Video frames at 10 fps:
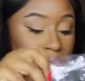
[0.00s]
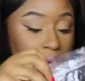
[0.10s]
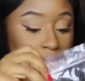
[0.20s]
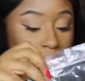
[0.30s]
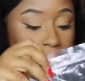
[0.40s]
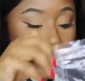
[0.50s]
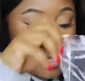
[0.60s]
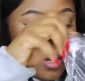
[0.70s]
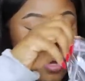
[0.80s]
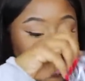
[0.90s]
All right,
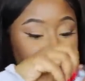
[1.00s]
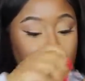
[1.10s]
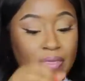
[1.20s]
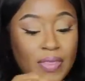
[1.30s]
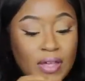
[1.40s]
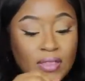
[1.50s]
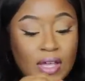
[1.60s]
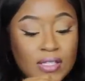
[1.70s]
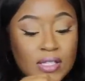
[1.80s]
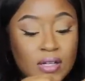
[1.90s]
I think
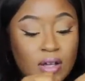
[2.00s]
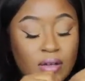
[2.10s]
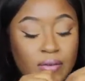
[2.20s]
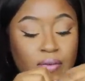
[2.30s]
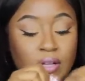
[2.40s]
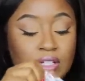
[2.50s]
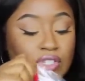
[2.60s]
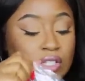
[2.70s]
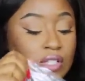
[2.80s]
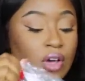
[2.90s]
that's enough.
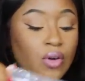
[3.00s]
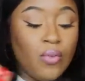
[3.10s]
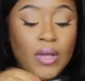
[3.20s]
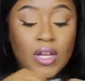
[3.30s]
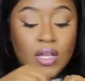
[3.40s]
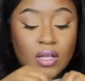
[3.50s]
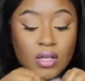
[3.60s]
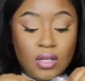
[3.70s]
Let's just go with it.